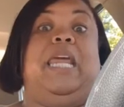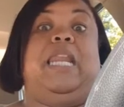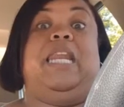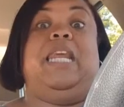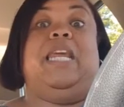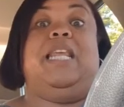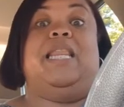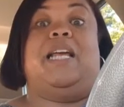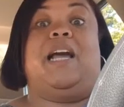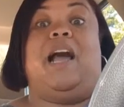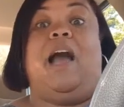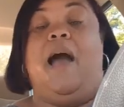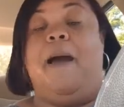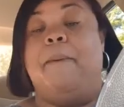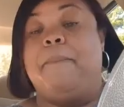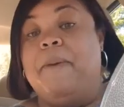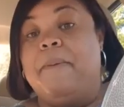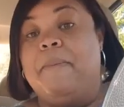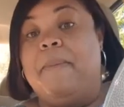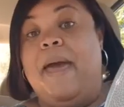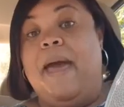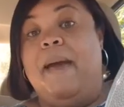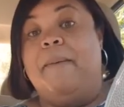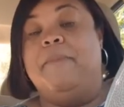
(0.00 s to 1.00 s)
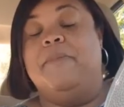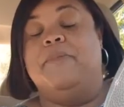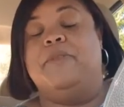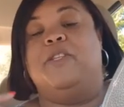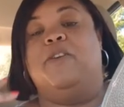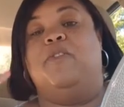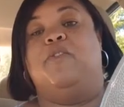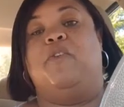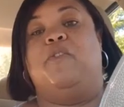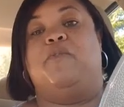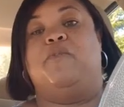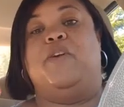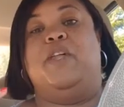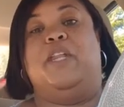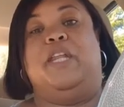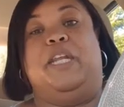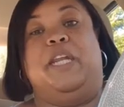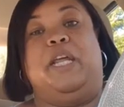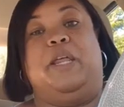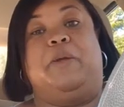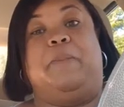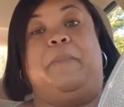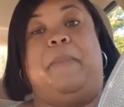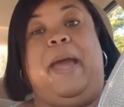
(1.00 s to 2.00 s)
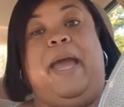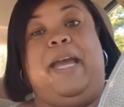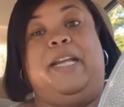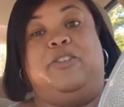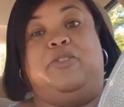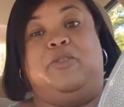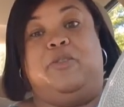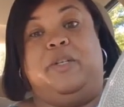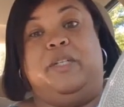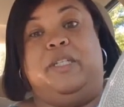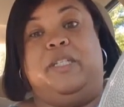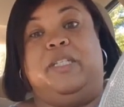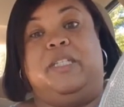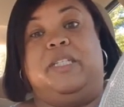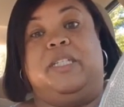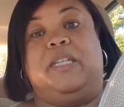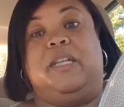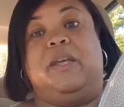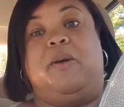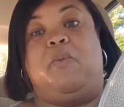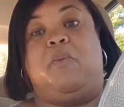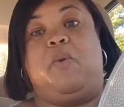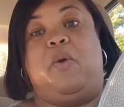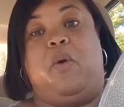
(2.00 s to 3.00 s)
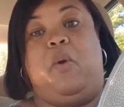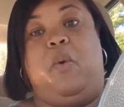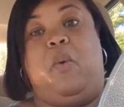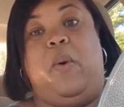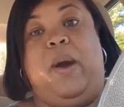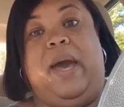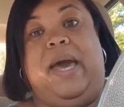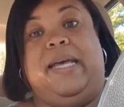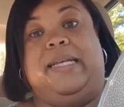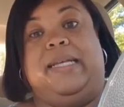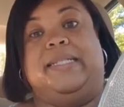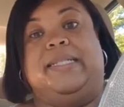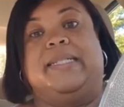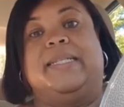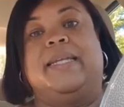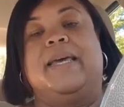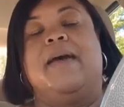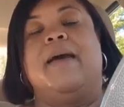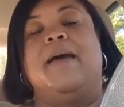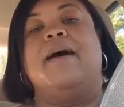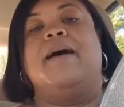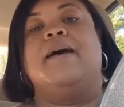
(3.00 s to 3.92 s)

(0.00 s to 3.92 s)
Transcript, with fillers: they need the copy back to fulfill another patron's request.